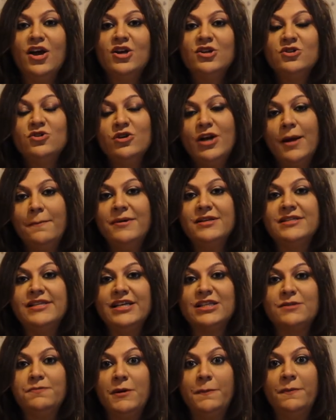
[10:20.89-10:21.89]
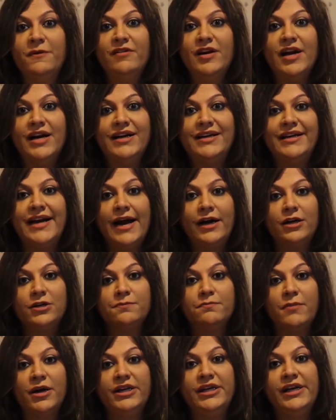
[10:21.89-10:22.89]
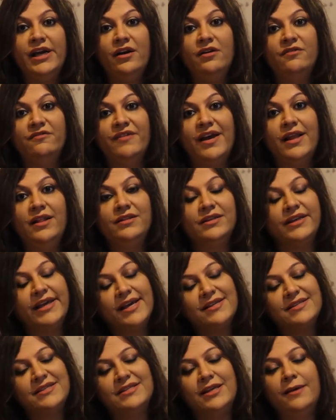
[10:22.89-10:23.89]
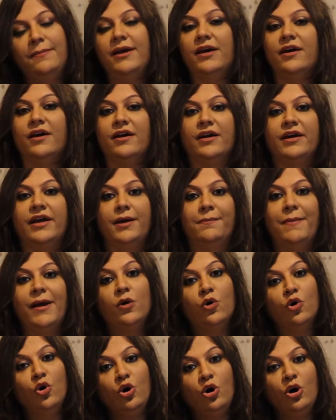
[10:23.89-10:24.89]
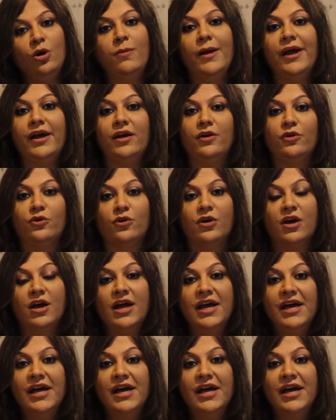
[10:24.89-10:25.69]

So number 6 people will attract money and wealth kaise bhi karke, by hook or by crook.